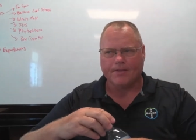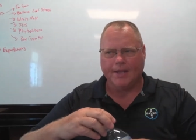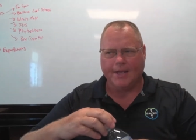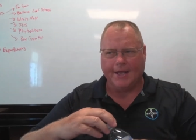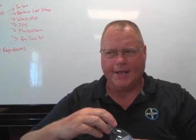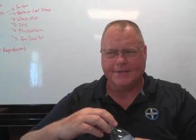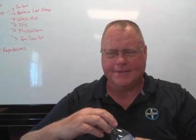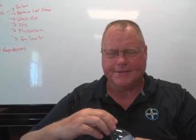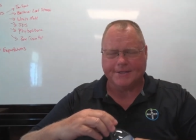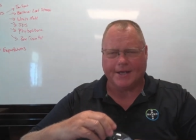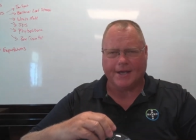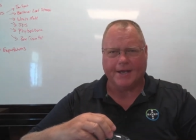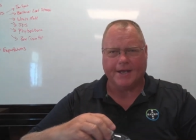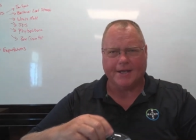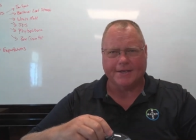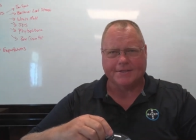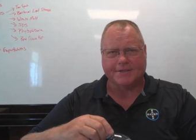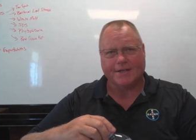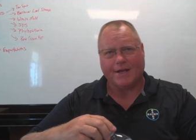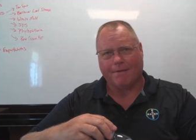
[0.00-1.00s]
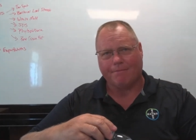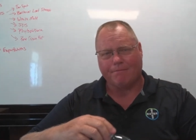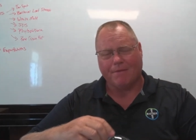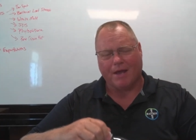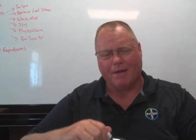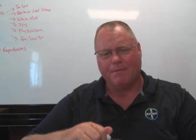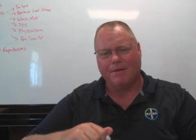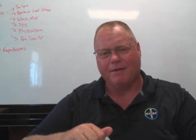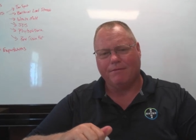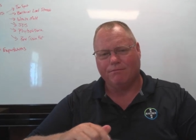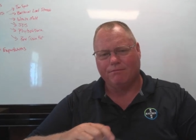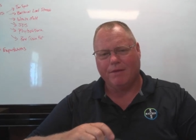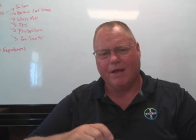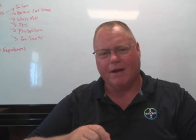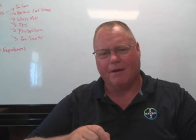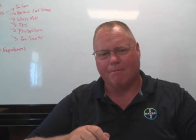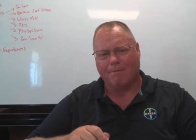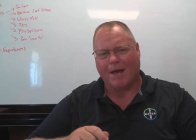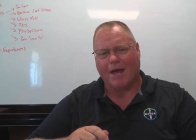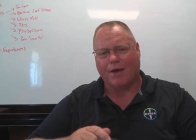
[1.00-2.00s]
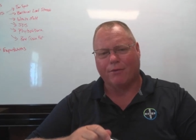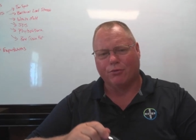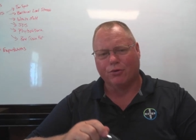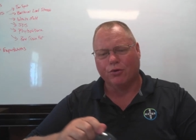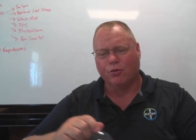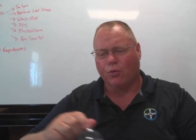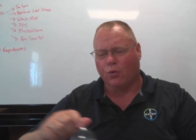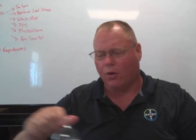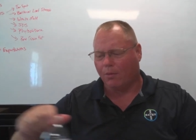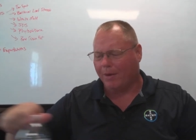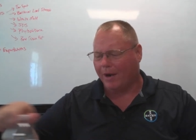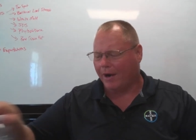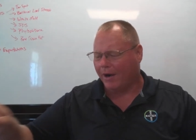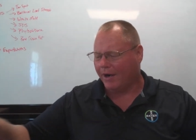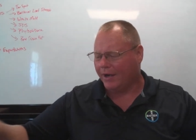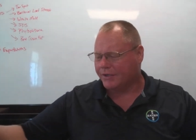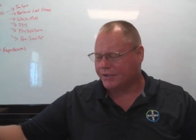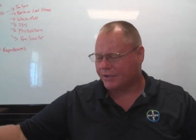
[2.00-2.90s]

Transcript: insect, except maybe in a bad rootworm area.